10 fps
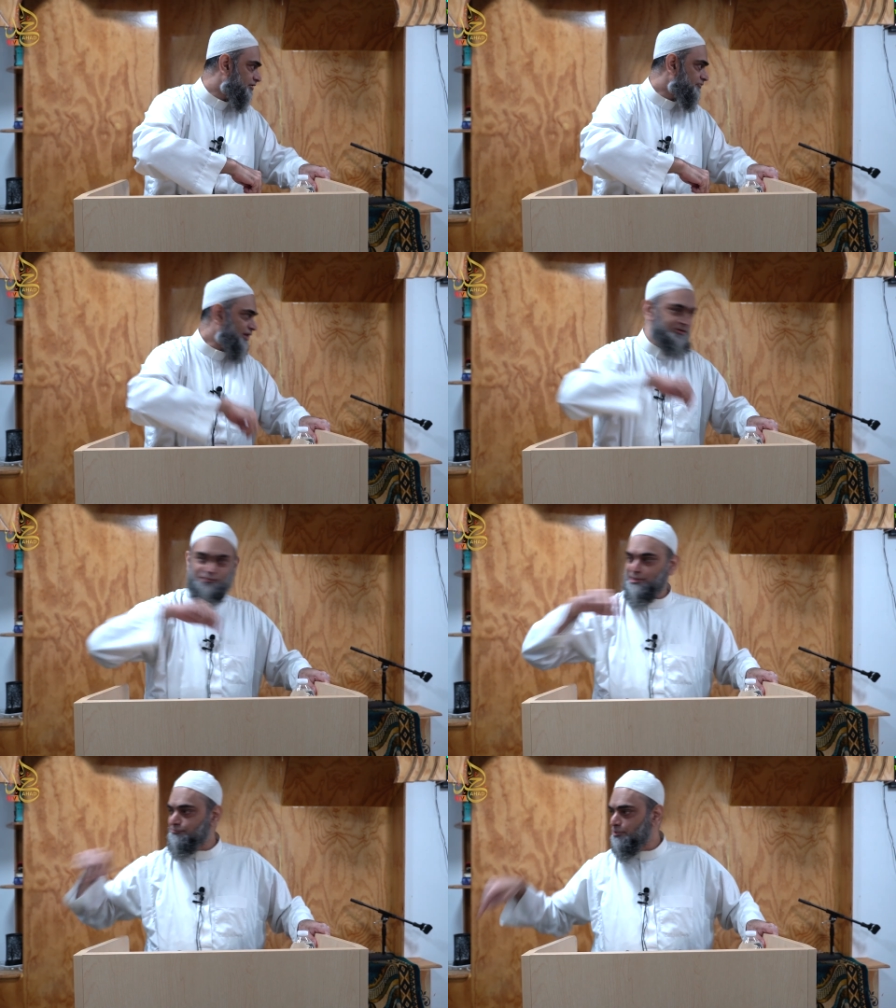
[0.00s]
When
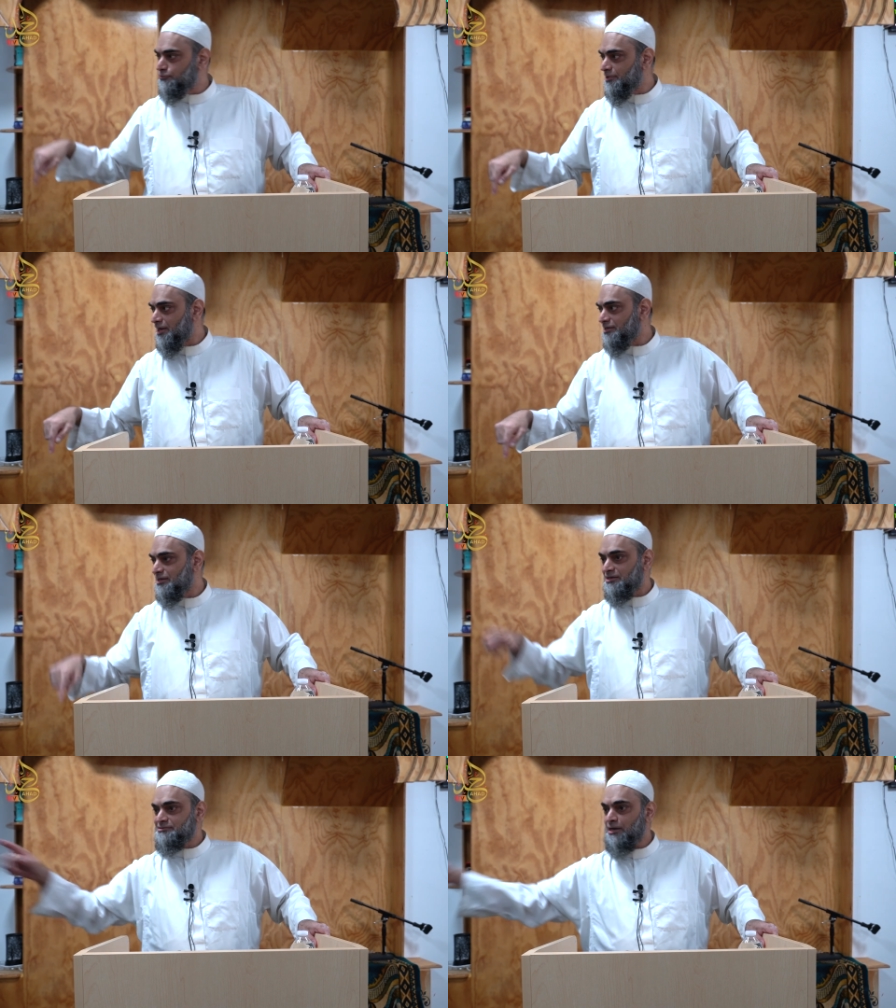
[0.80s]
we leave the dunya,
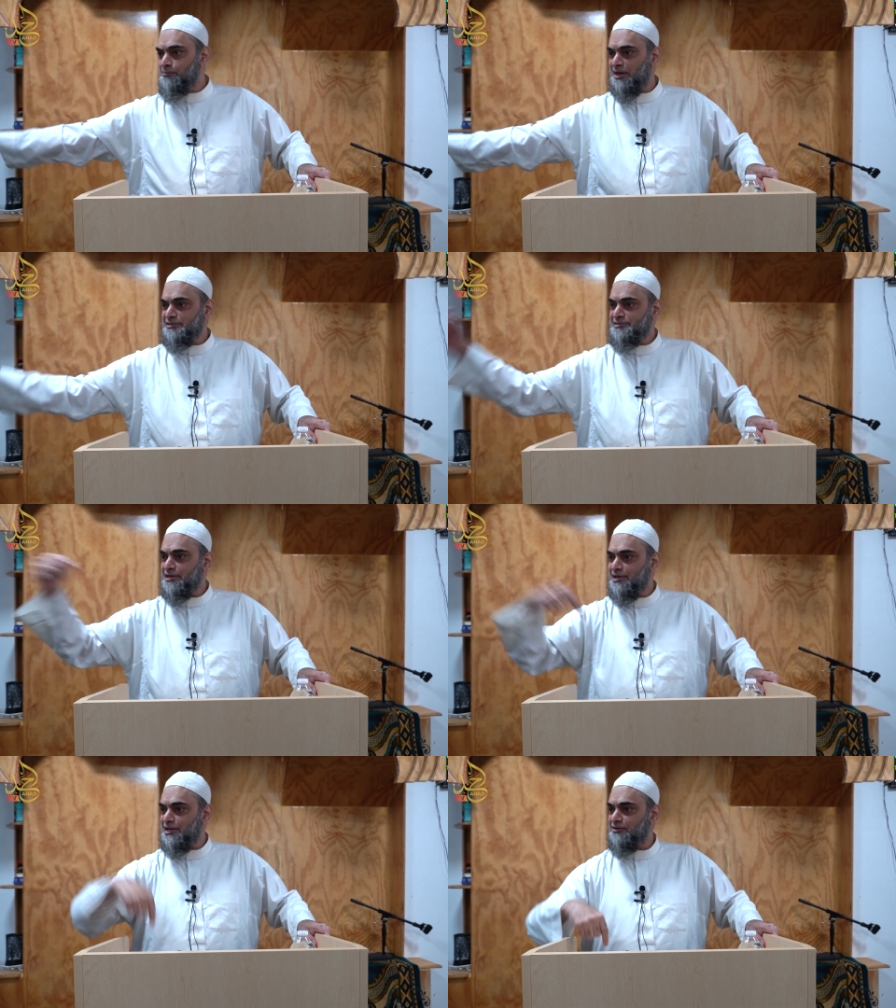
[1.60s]
somebody is
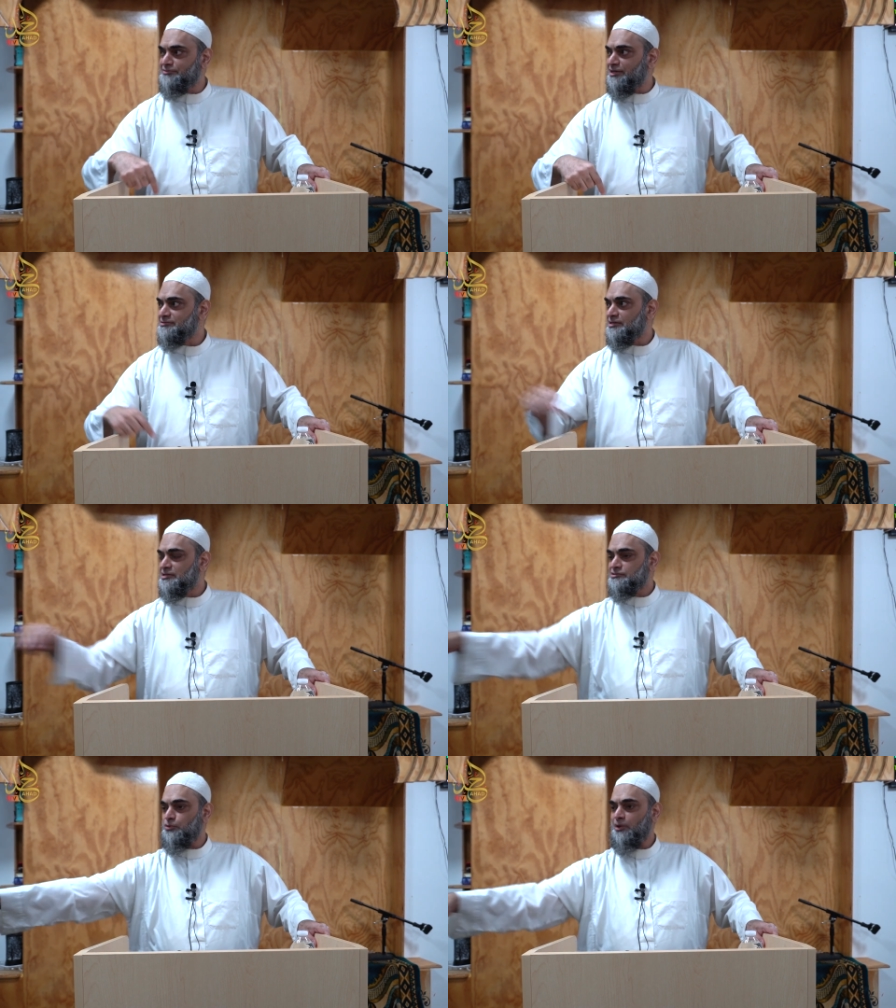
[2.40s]
taking care of that.
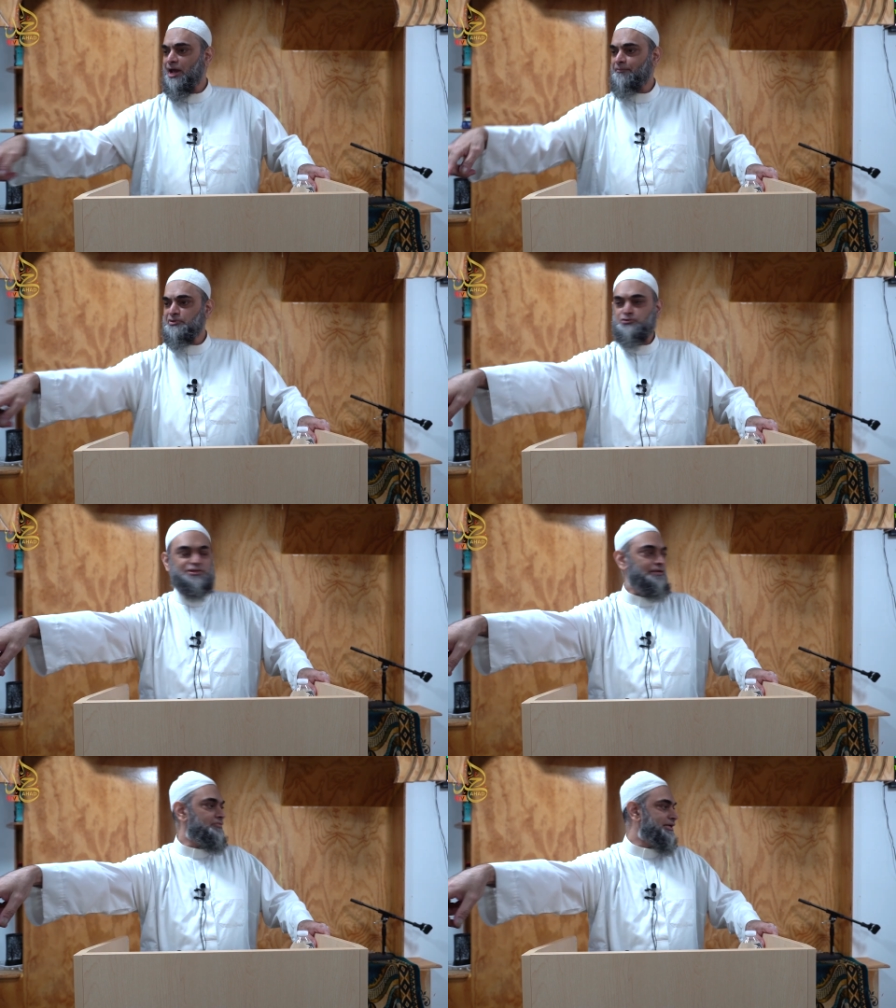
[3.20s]
So what happens to
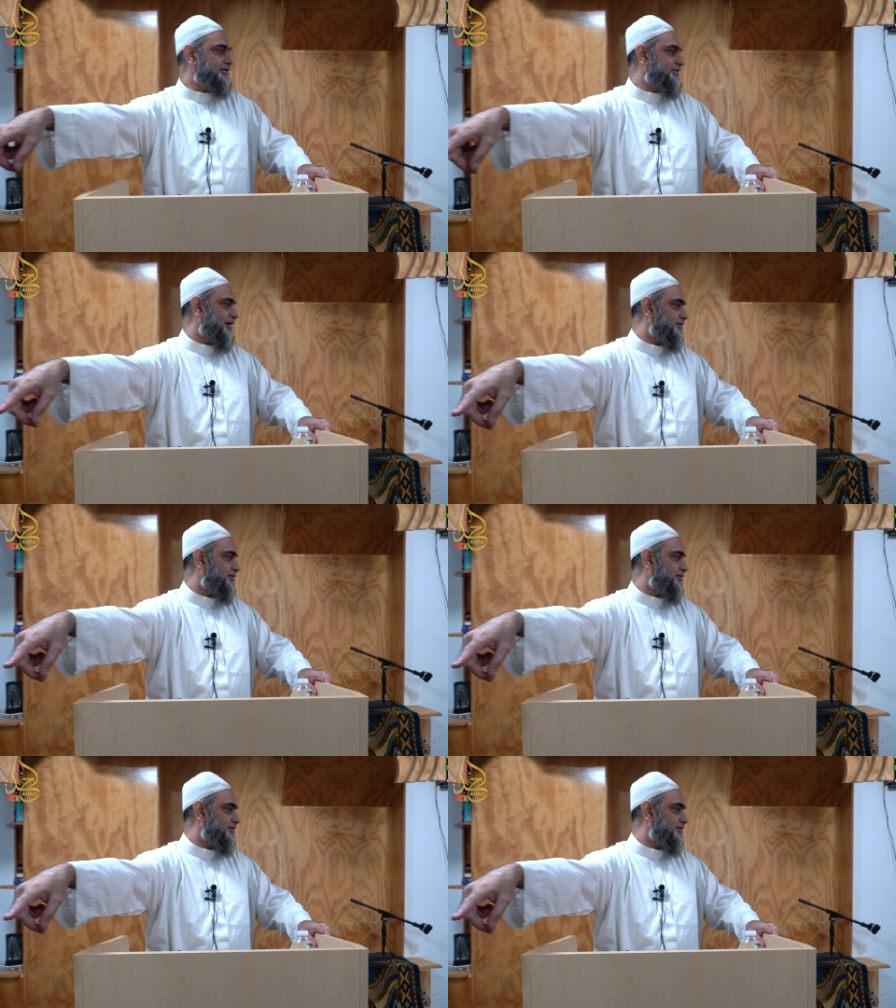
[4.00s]
that $1 million?